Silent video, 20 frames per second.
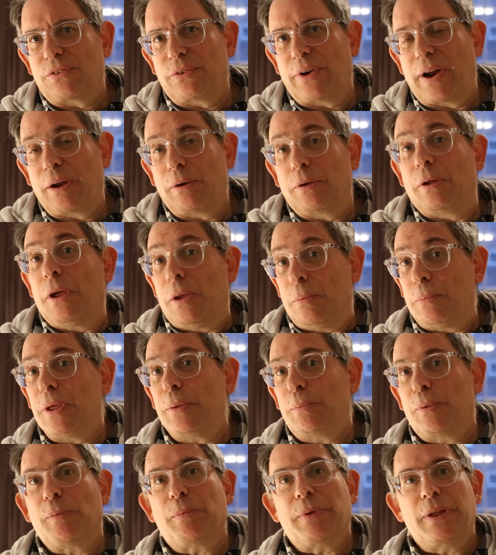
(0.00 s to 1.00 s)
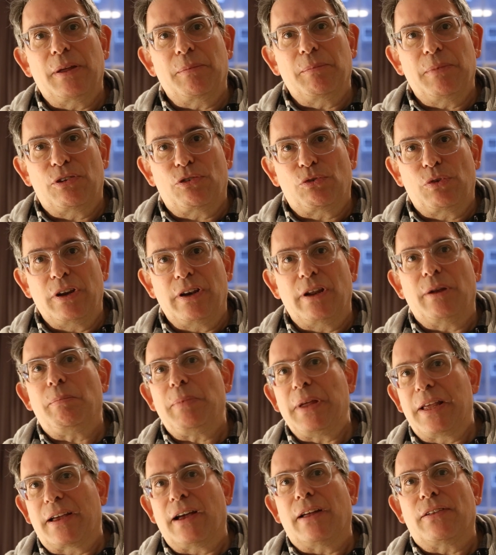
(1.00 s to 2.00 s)
around people being mistreated
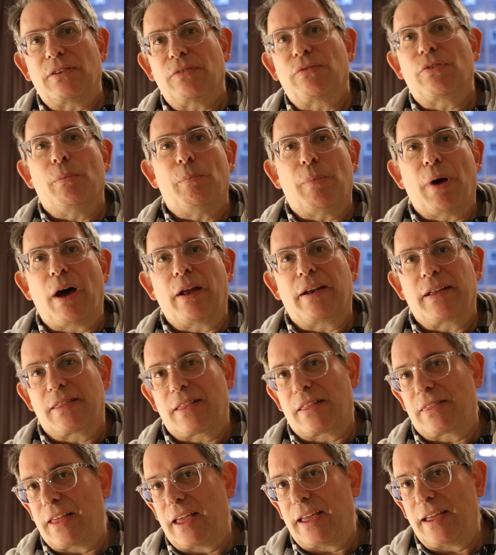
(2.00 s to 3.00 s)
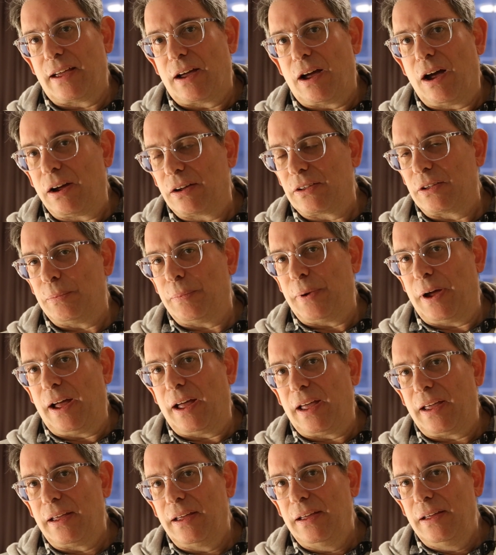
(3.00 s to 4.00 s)
because of the body that they
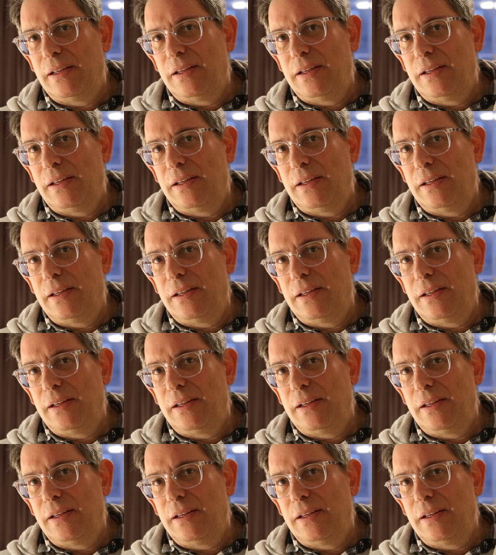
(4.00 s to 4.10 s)
occupy.